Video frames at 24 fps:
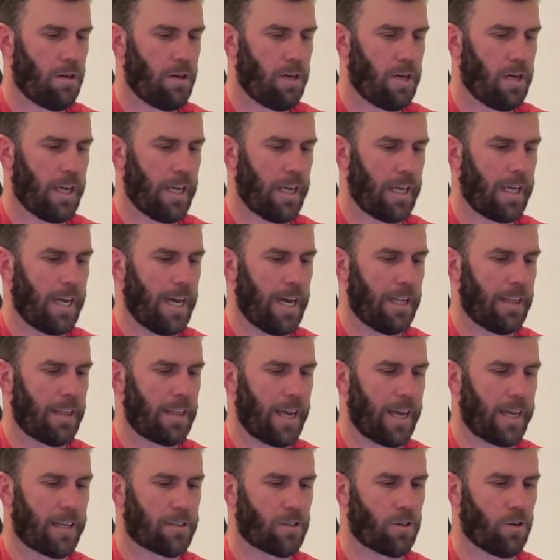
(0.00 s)
And again,
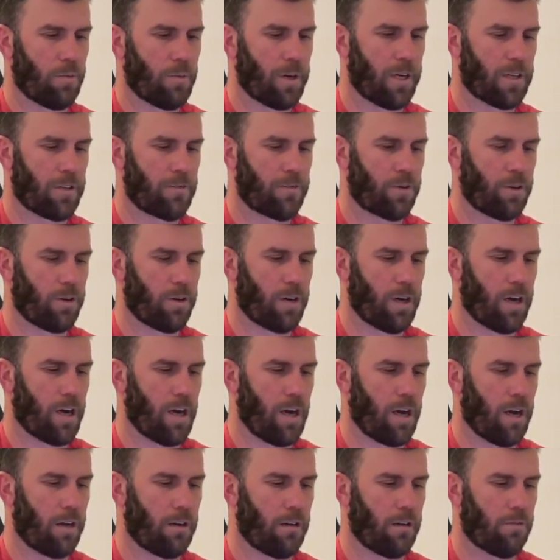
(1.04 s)
thanks so much for
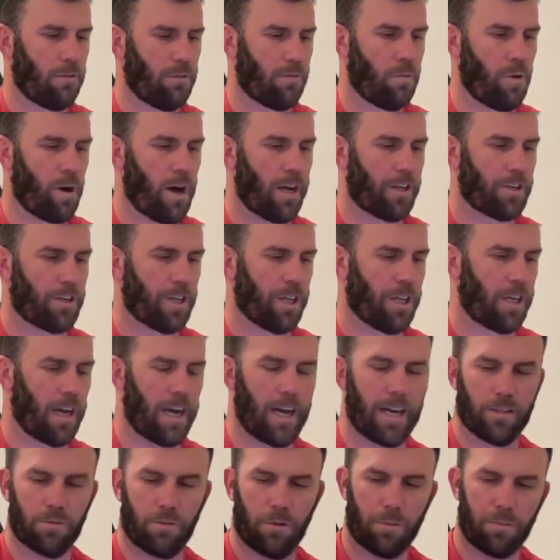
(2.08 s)
uh, watching,
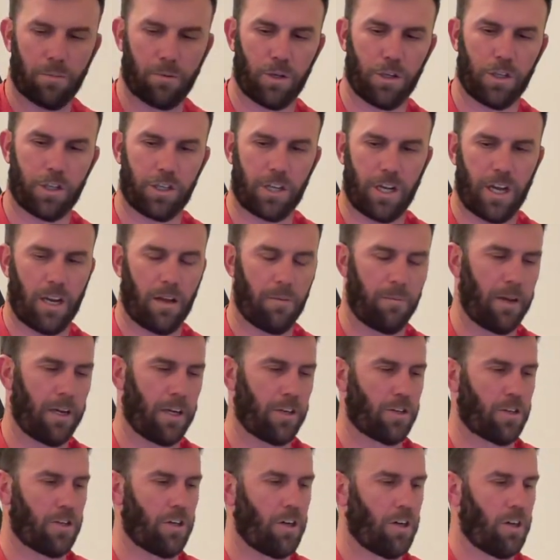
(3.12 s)
guys. We appreciate it. Make
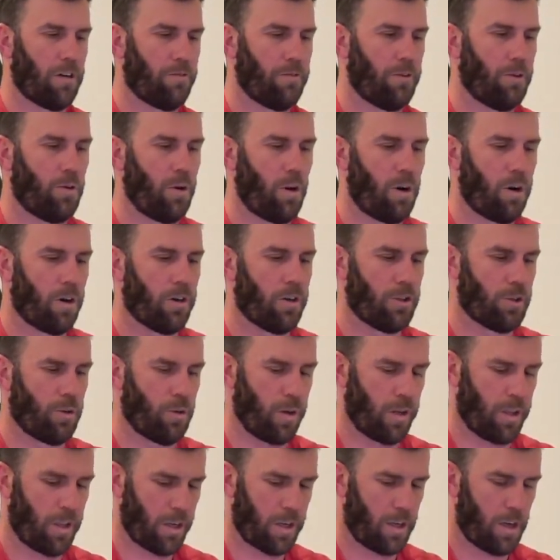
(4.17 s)
sure if you are
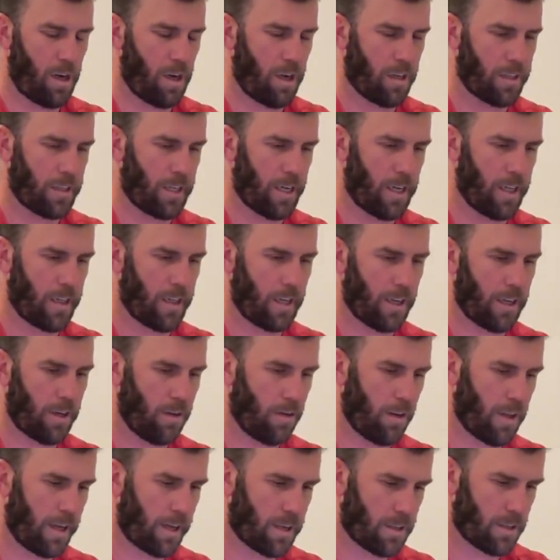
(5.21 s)
enjoying the content that
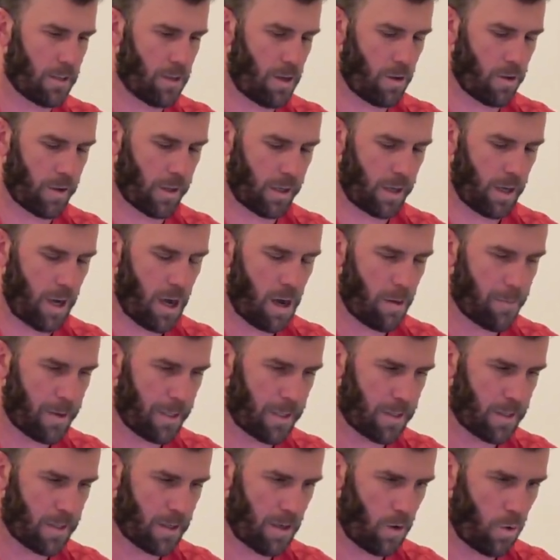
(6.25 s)
you let us know in the
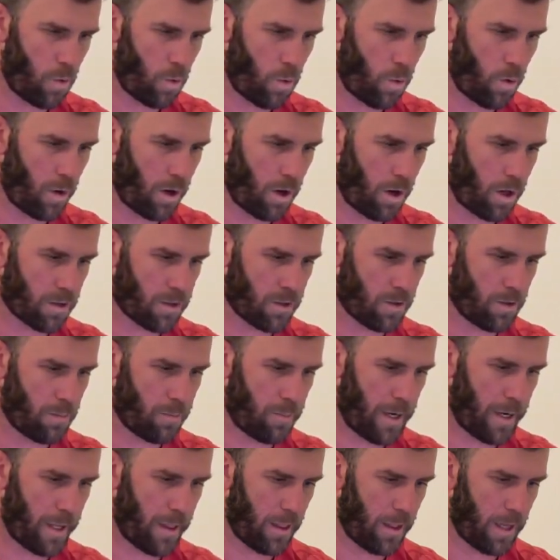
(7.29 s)
comments or also
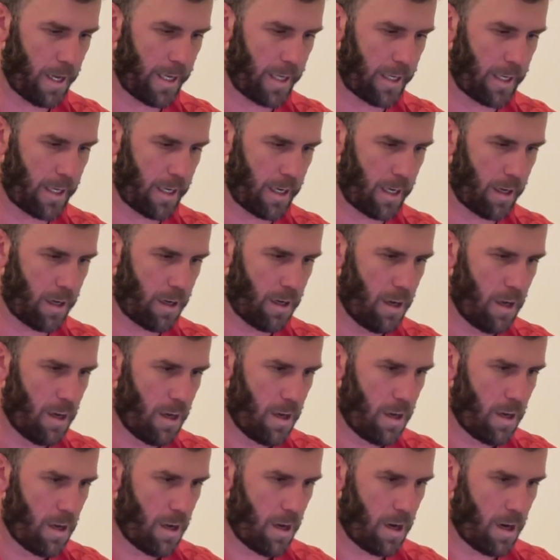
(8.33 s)
by liking.
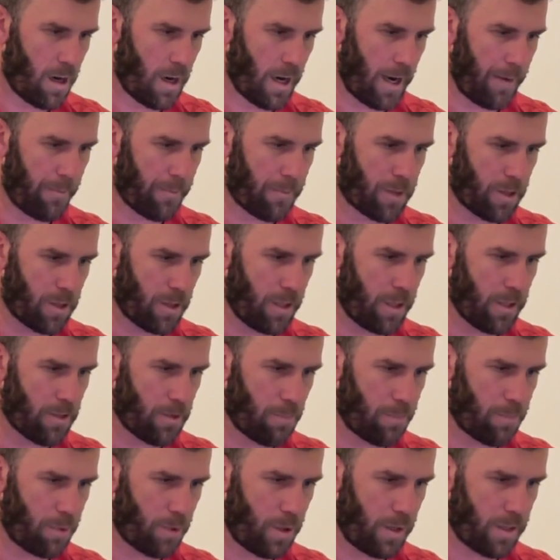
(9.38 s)
All right, so these are
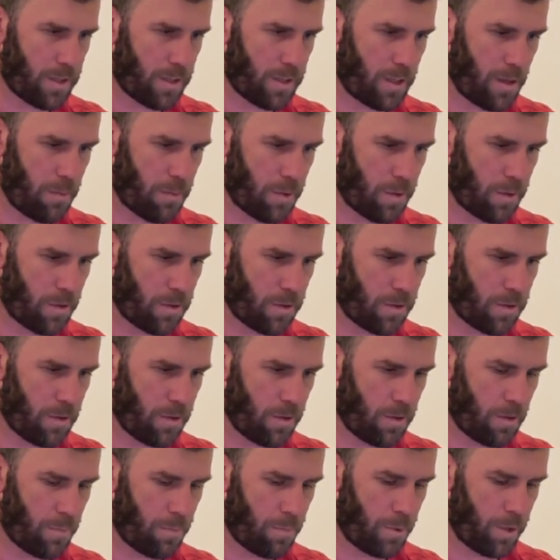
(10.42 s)
pretty similar
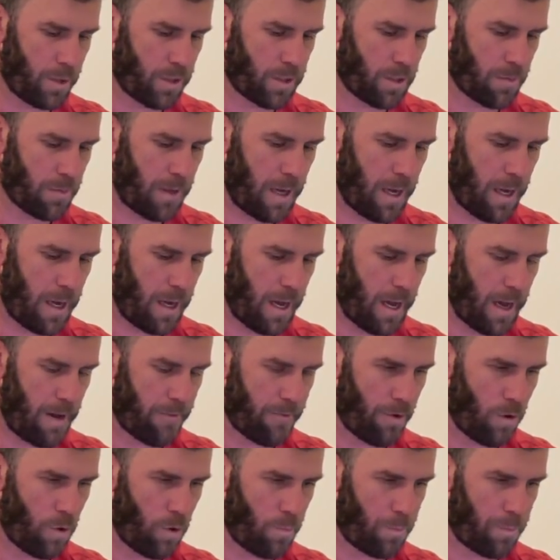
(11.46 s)
to the Prizm that I
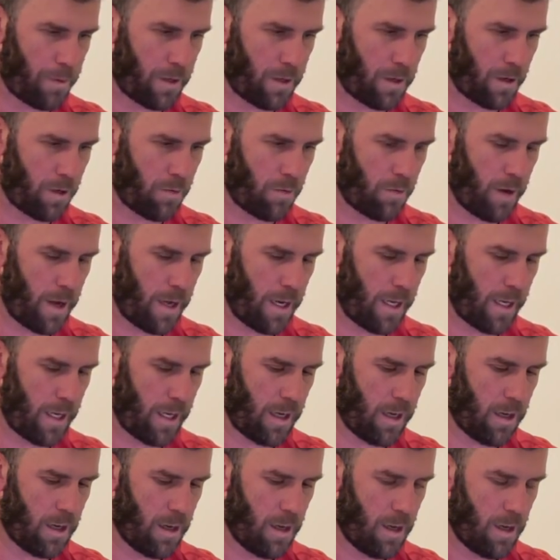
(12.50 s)
have opened
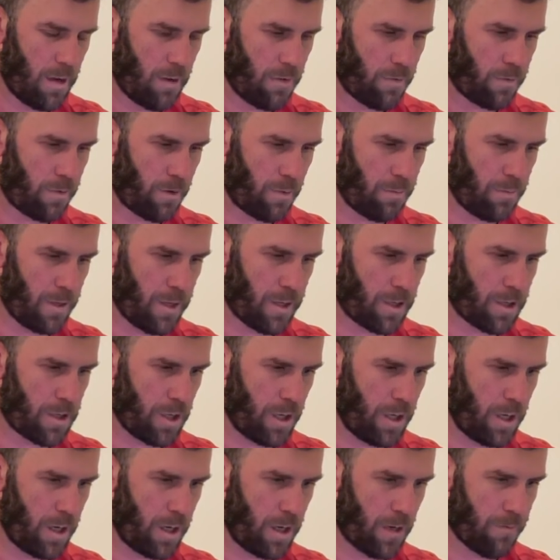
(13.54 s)
already from this
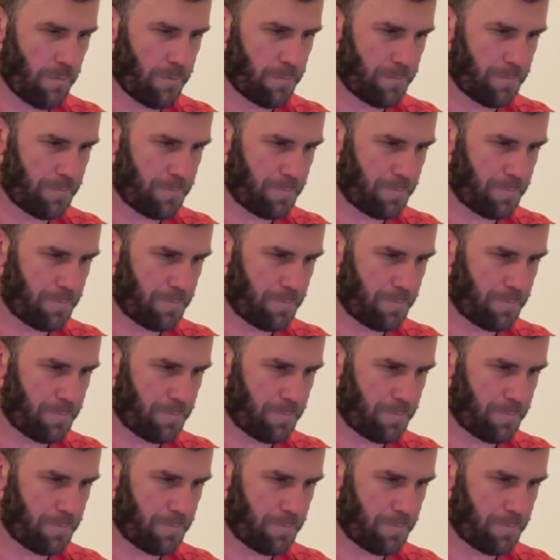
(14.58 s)
year.